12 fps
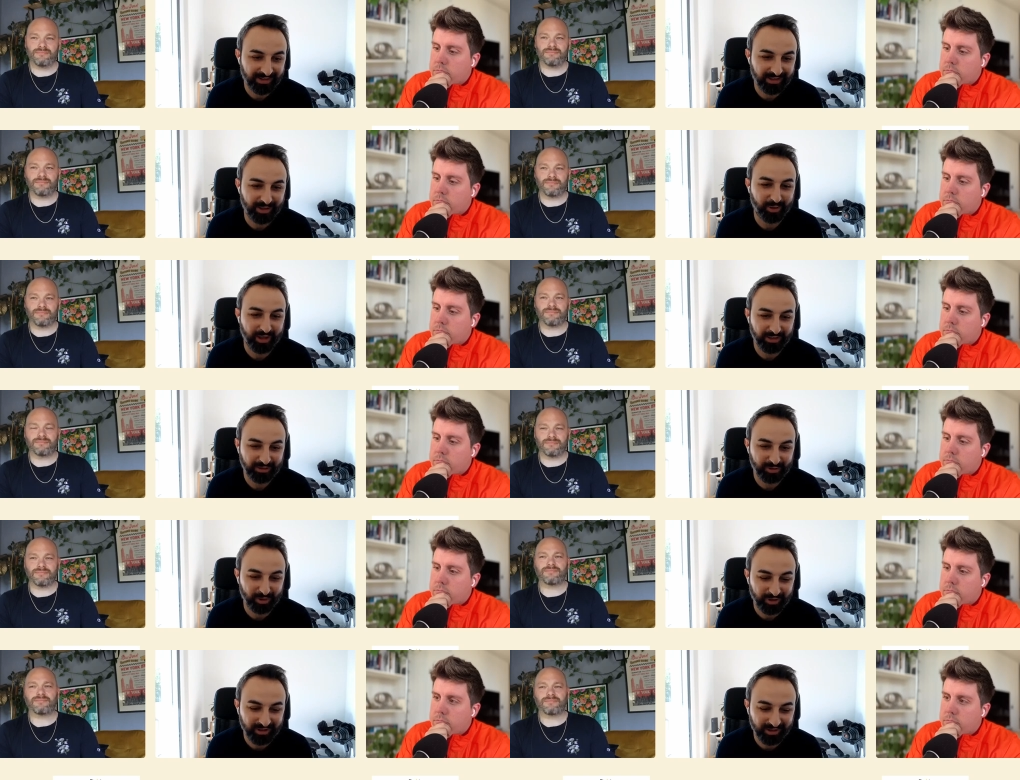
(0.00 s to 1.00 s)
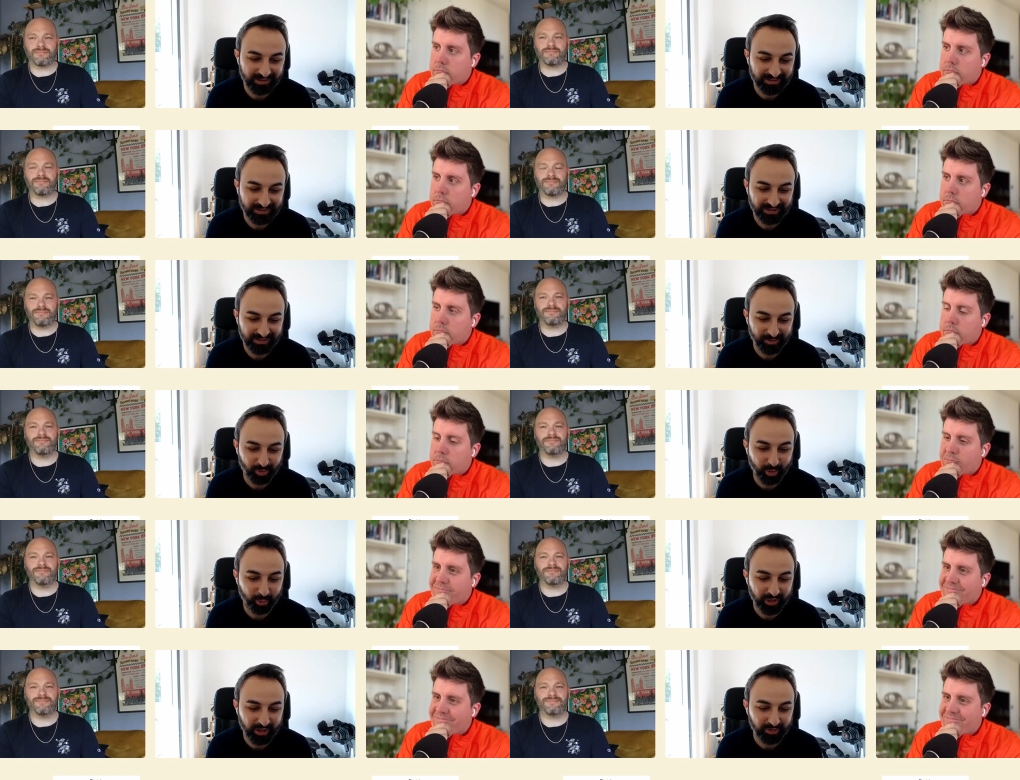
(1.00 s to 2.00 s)
Speaker 1: get our hands dirty and see where
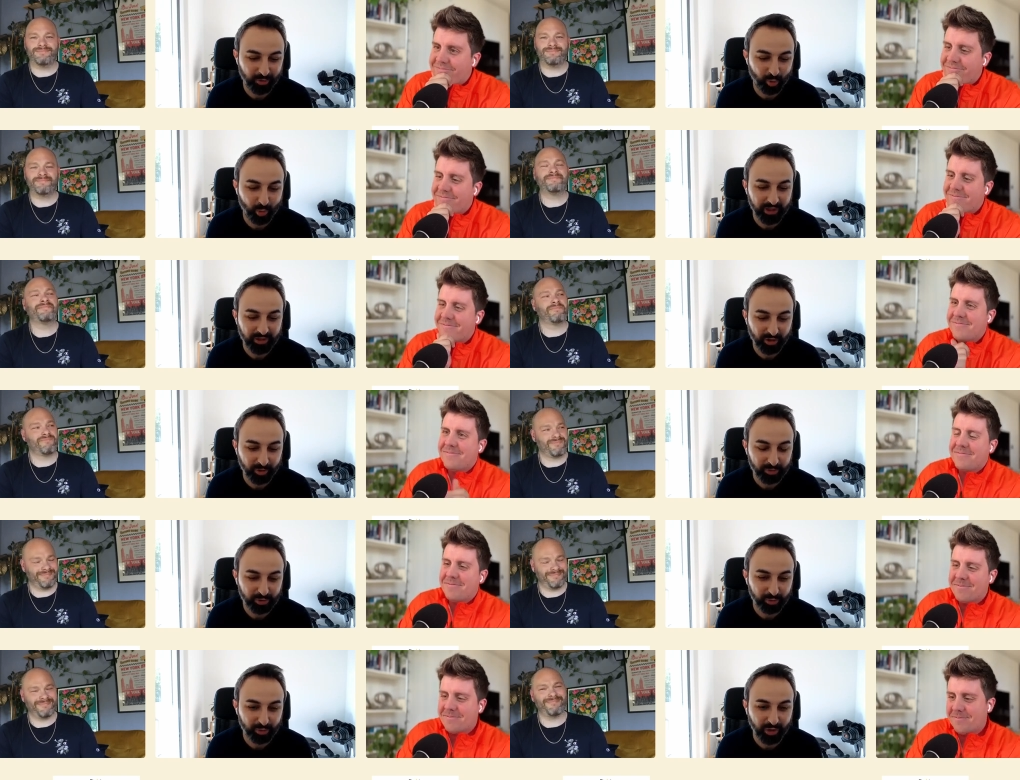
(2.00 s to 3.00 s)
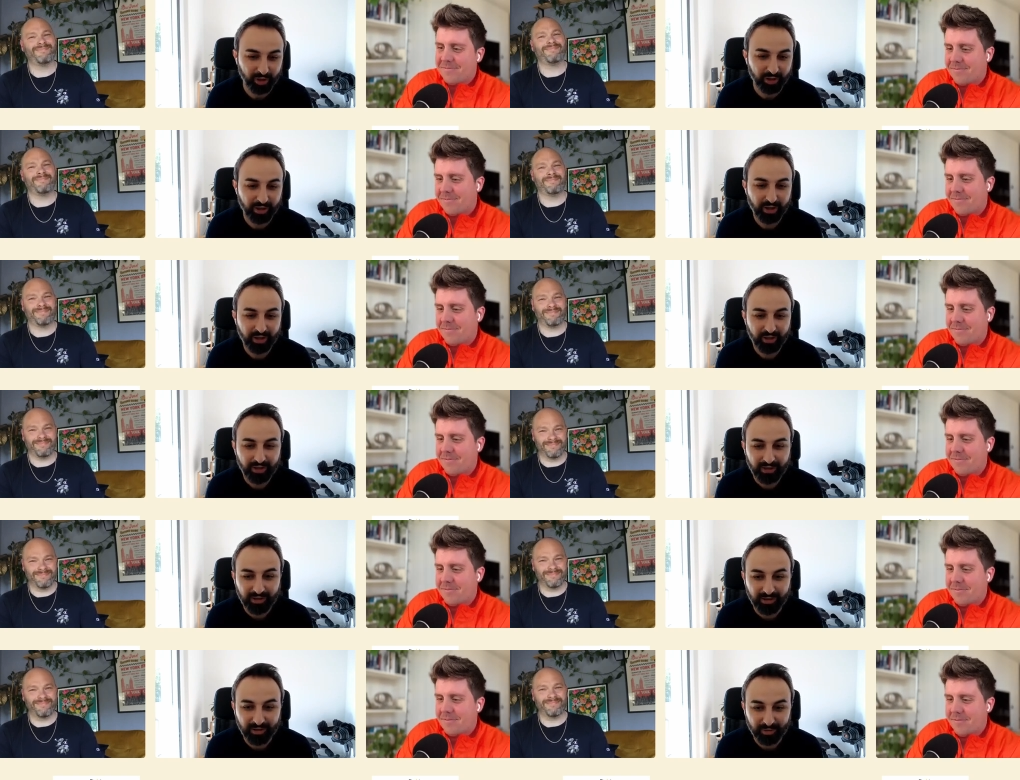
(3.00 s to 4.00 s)
we can go when it comes to uh,
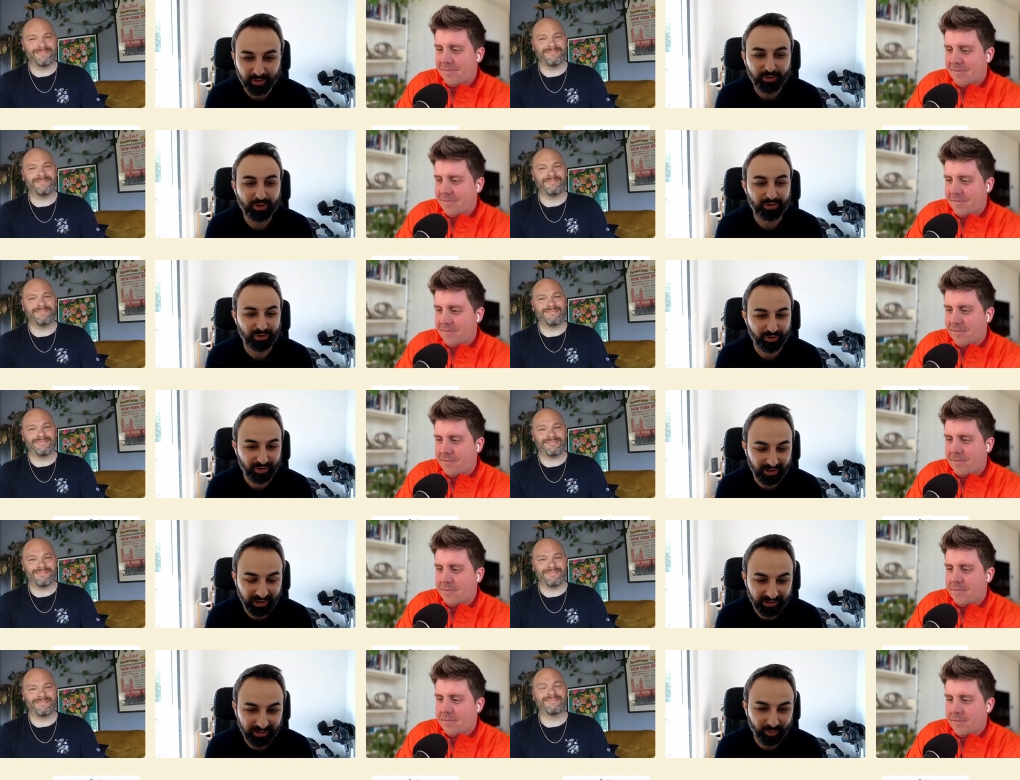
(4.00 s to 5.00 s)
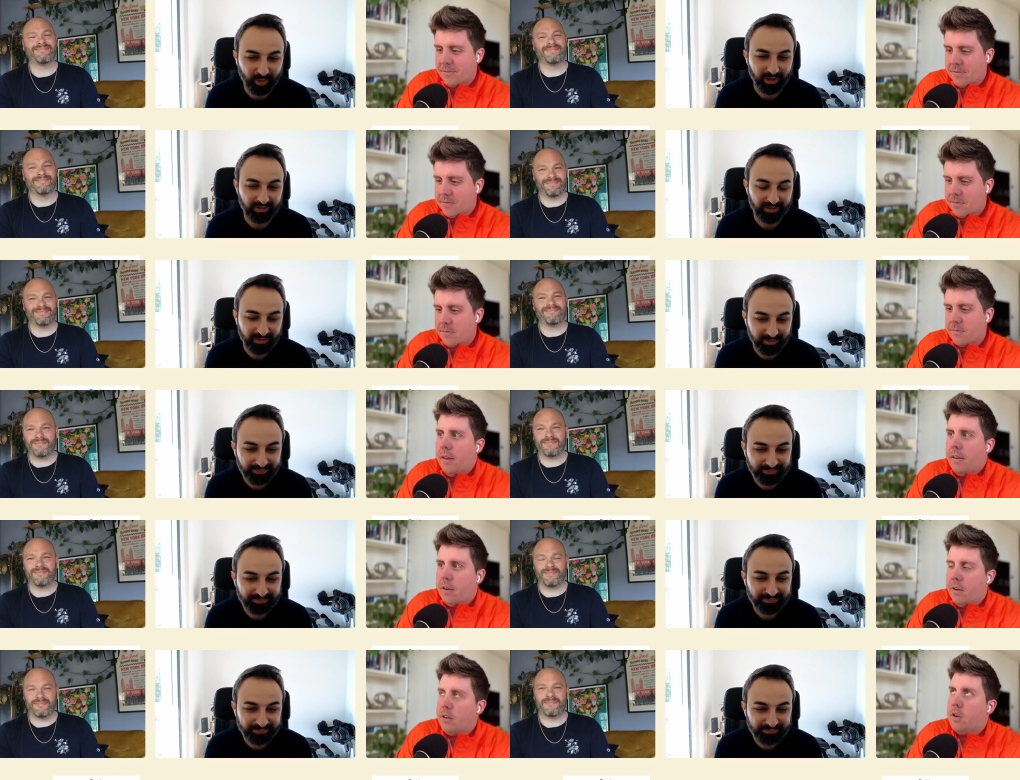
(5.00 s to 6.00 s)
a non-custodial Lightning wallet.
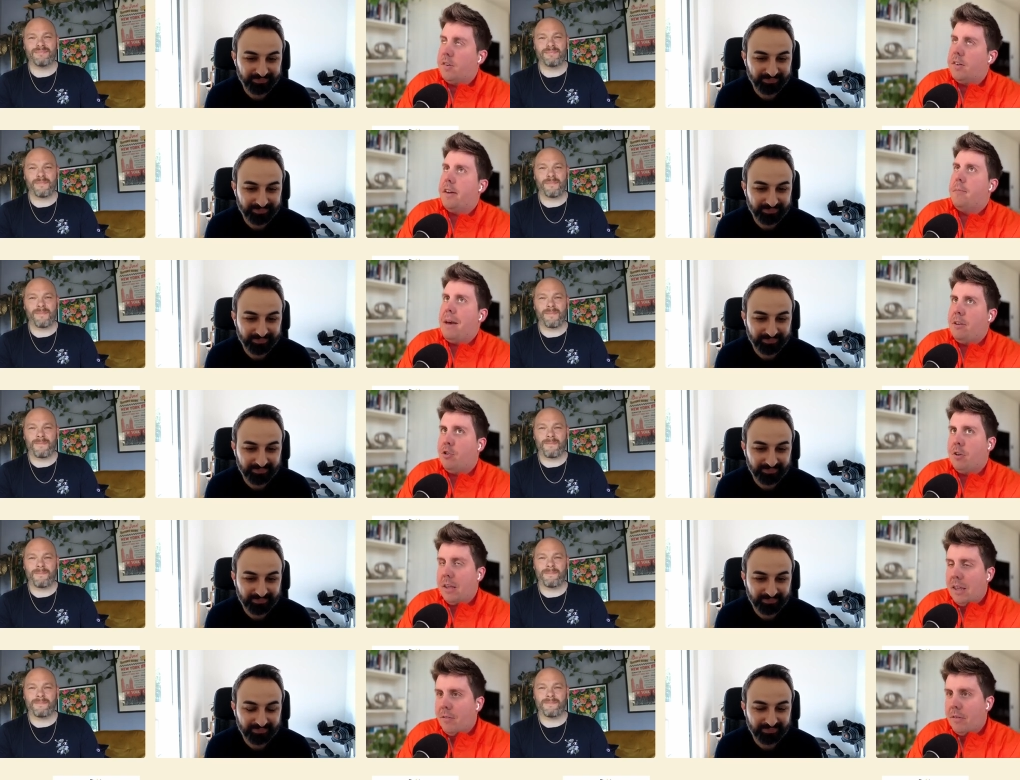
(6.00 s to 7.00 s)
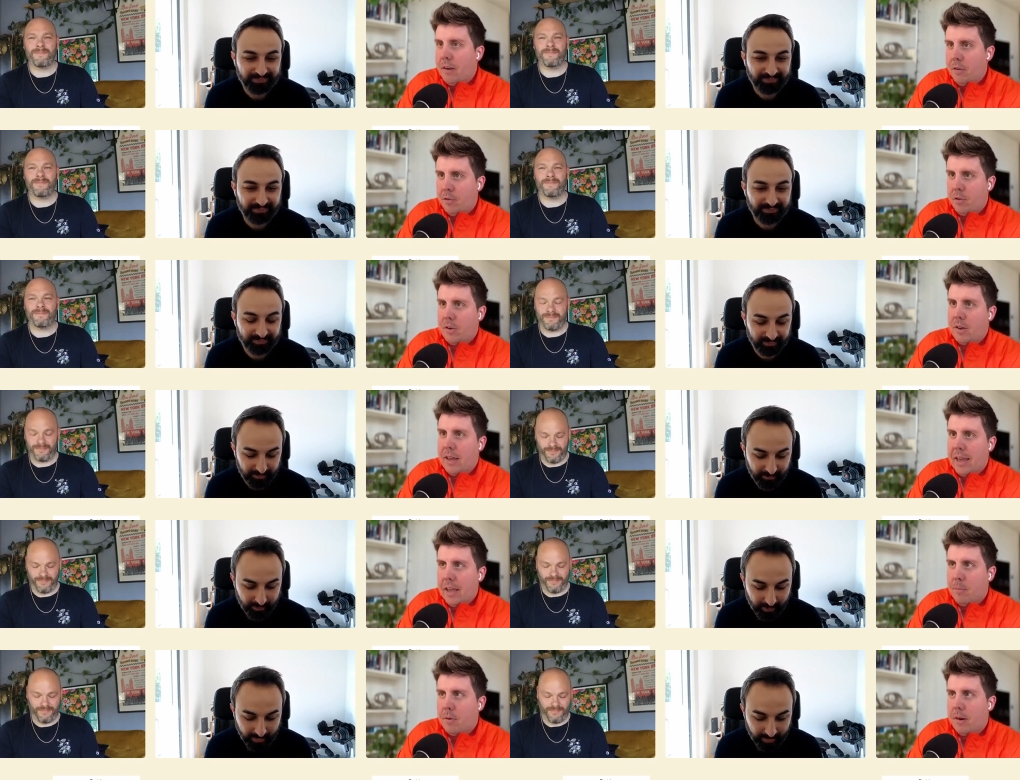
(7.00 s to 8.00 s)
Speaker 2: Because I imagine even if you
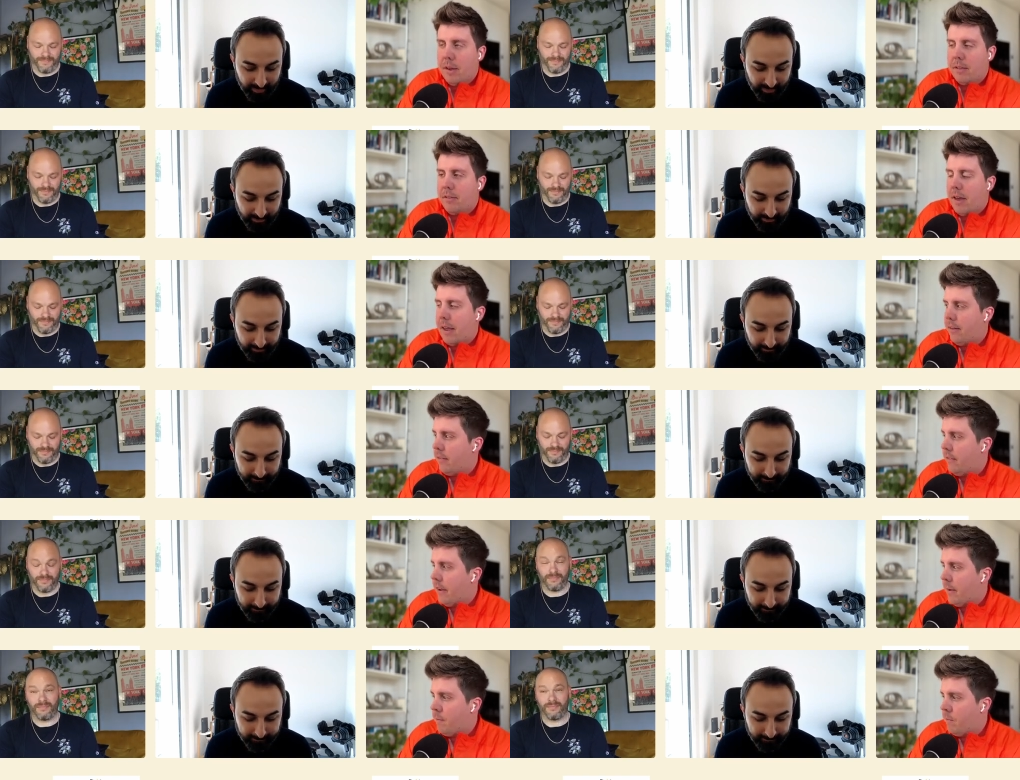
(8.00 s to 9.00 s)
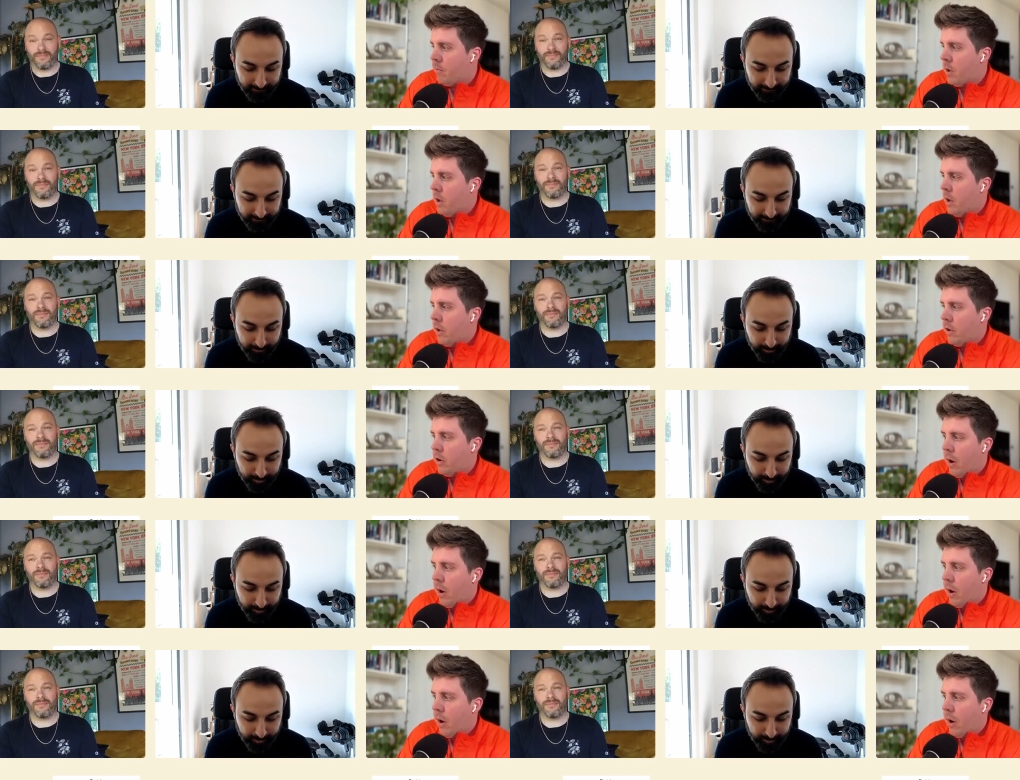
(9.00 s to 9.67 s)
enable it and... Um... You know,